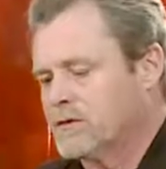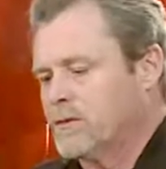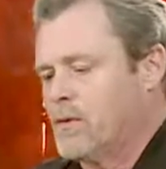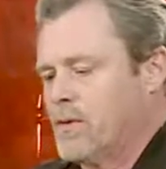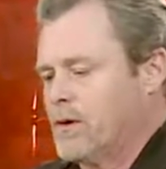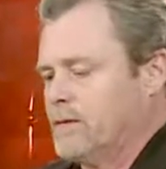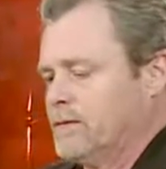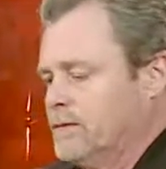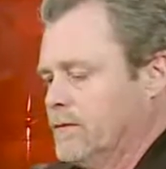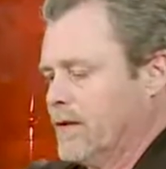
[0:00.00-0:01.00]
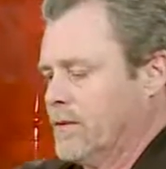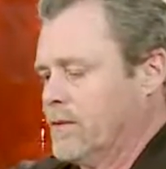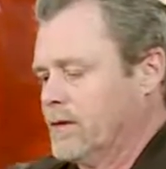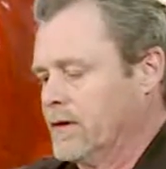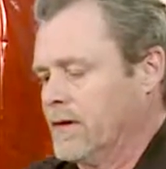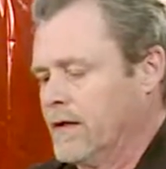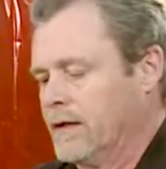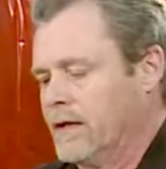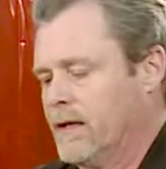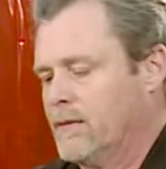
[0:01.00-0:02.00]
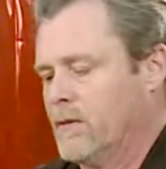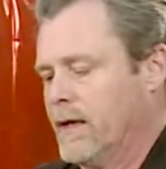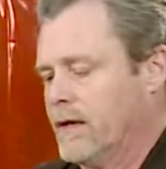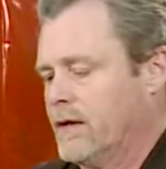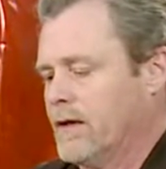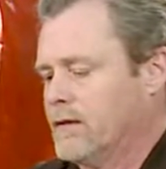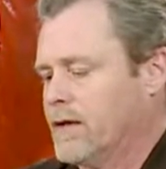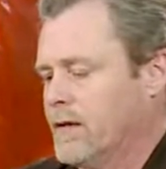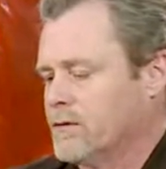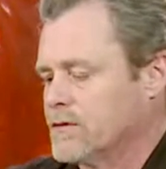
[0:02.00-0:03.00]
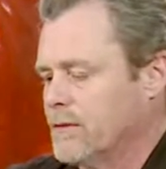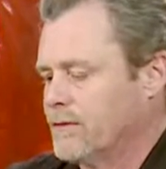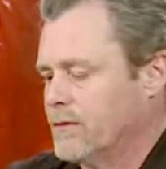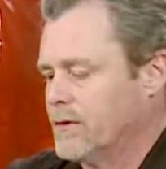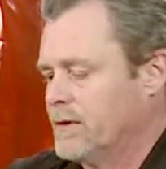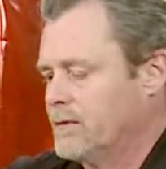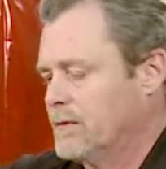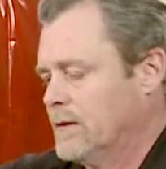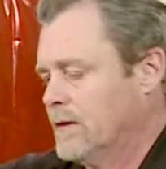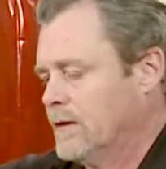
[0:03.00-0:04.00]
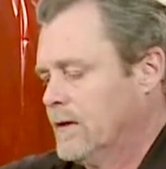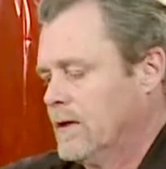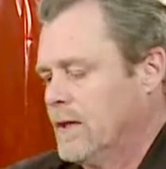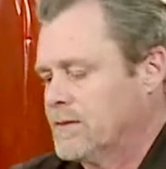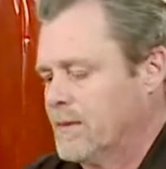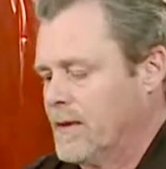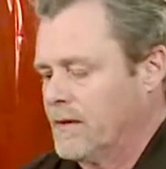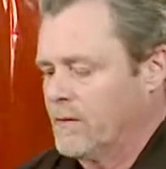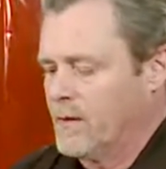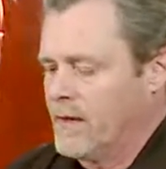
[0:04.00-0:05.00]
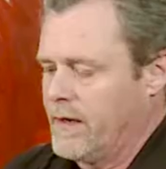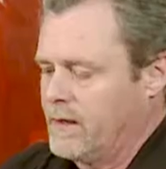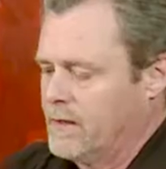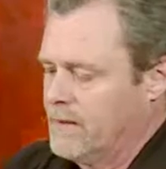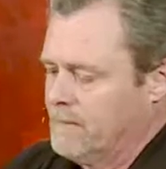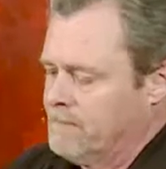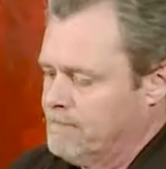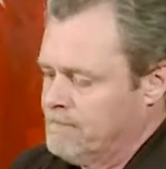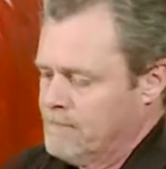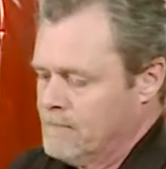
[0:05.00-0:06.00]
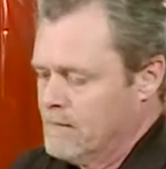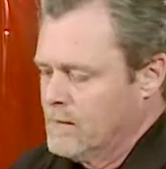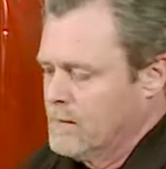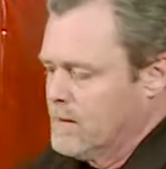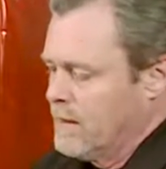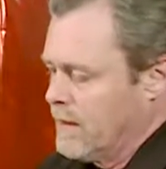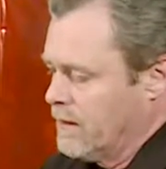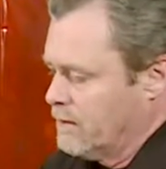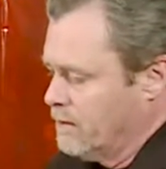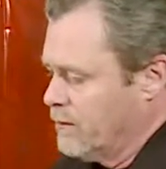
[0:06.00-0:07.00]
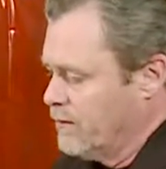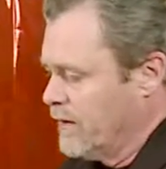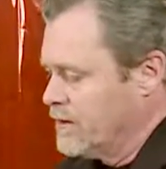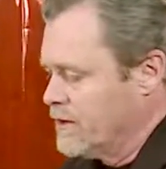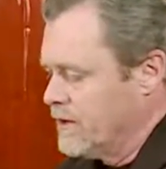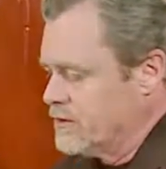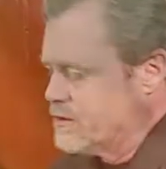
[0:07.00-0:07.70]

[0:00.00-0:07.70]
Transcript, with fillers: support, we can bring the gun and cable and the other cables up through it. Keeps them out of the way and prevents any